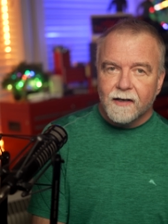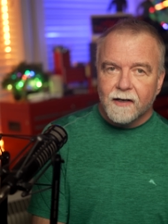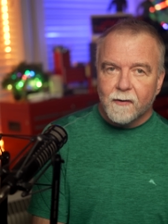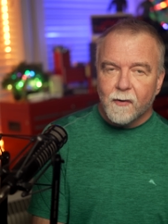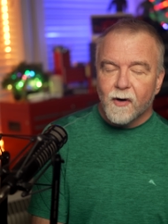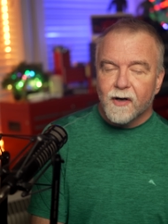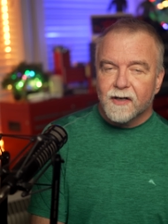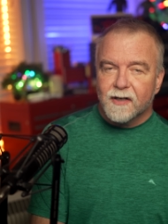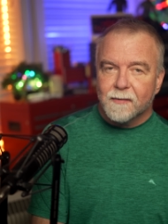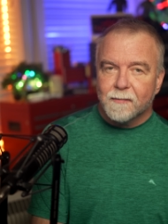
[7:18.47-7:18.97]

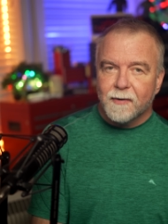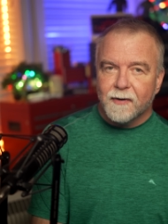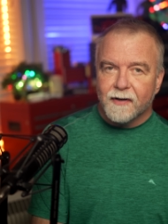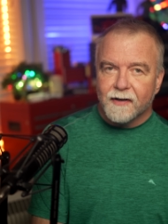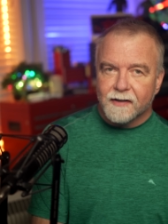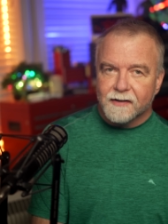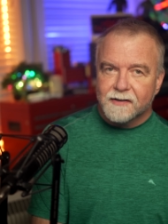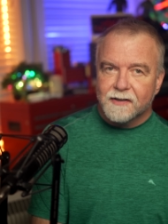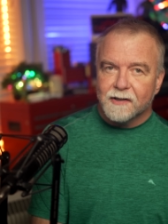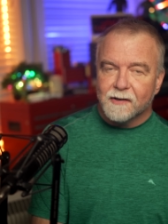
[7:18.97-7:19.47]
Quantum
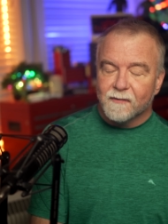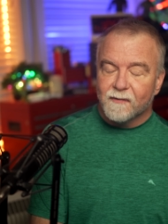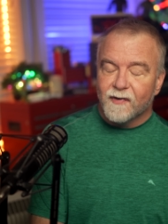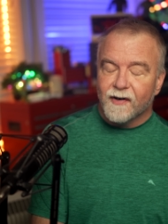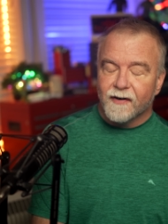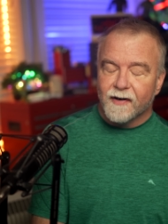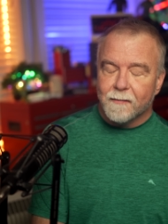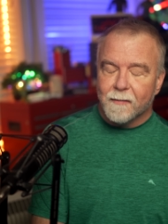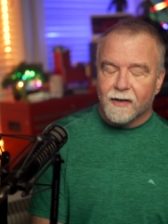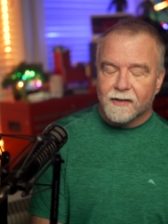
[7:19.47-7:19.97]
computing is still
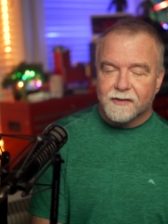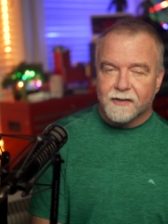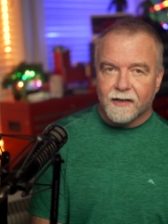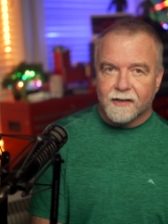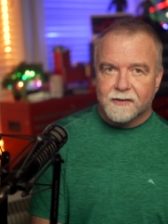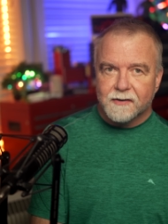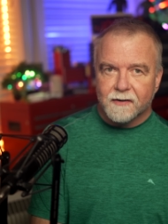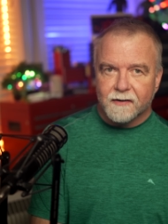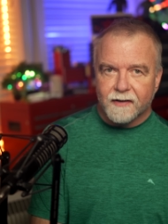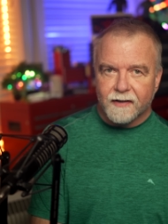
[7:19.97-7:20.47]
very much in
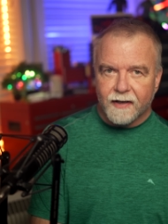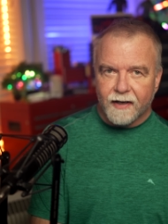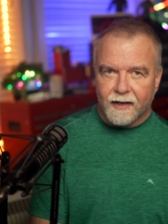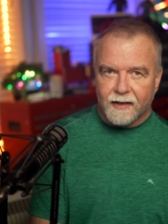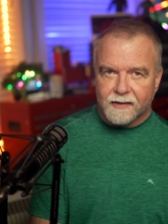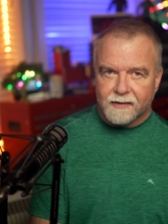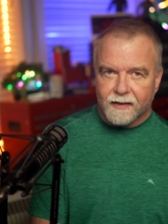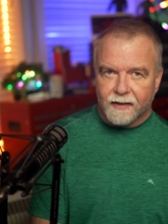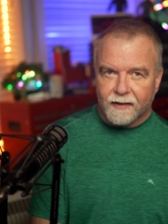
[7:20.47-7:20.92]
its early days,